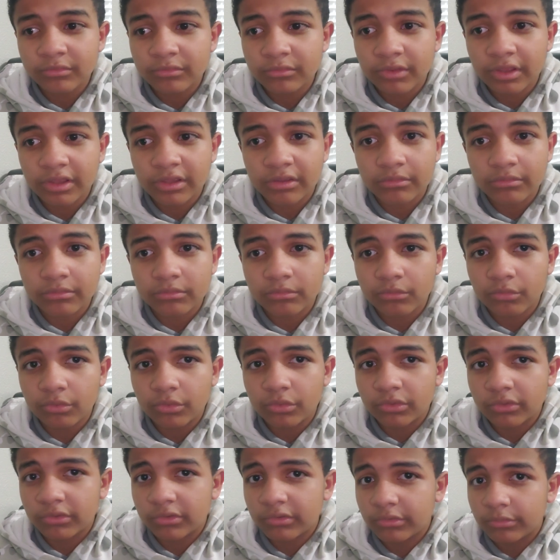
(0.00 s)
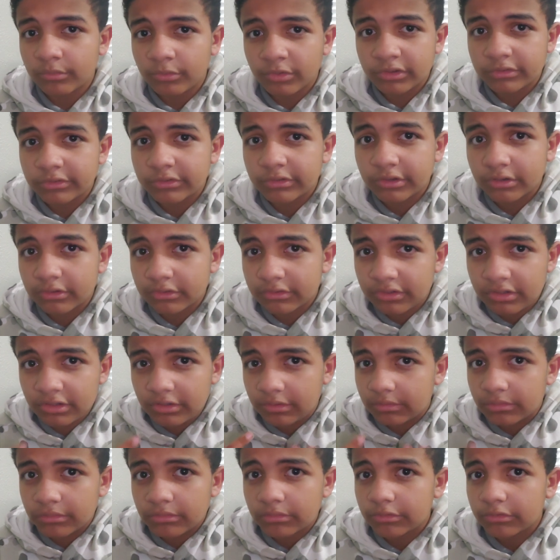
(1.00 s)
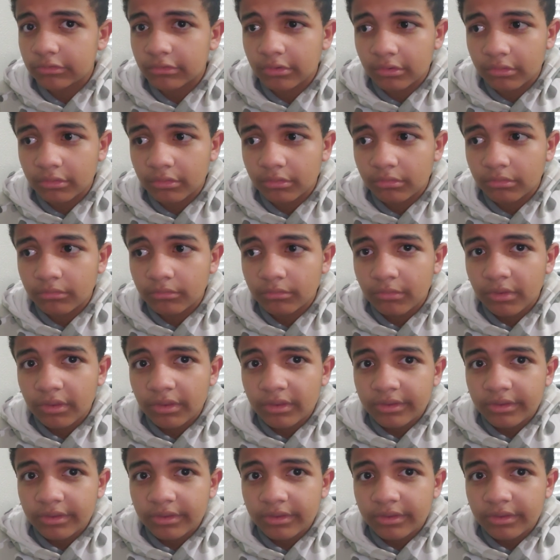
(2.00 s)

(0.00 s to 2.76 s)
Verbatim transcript: Like, we see her teeth. So